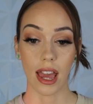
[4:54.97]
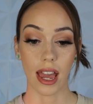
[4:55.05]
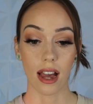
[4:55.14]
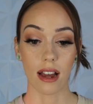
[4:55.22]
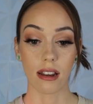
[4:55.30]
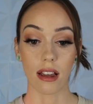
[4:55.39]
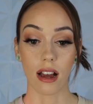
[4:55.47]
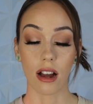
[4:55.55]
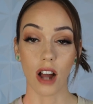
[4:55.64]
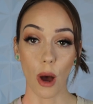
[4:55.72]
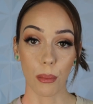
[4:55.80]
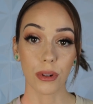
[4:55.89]
And
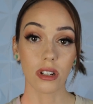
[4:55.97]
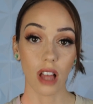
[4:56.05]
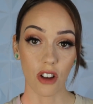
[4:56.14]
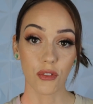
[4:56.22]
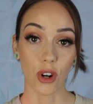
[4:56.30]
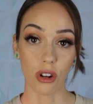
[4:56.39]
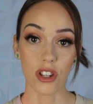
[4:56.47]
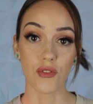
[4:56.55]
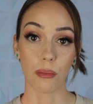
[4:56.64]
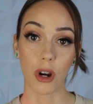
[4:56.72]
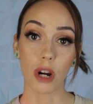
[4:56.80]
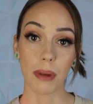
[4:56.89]
a couple of girls
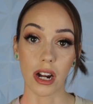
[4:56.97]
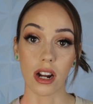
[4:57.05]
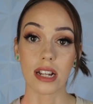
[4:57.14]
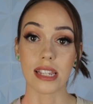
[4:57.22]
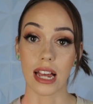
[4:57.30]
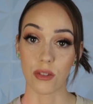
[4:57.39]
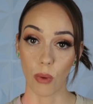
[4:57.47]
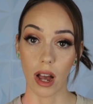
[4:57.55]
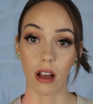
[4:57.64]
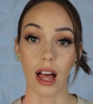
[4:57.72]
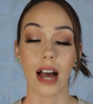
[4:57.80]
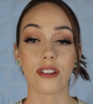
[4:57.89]
from her barracks as
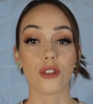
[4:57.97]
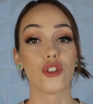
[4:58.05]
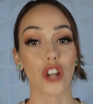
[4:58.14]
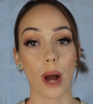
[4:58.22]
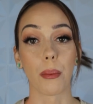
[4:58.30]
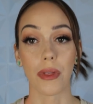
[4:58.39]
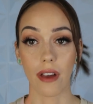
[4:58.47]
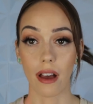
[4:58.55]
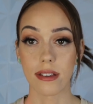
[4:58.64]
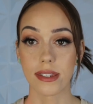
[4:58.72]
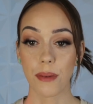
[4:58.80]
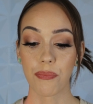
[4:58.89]
well had to shop with
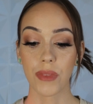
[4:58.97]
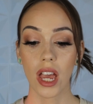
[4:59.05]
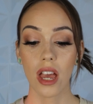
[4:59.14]
us.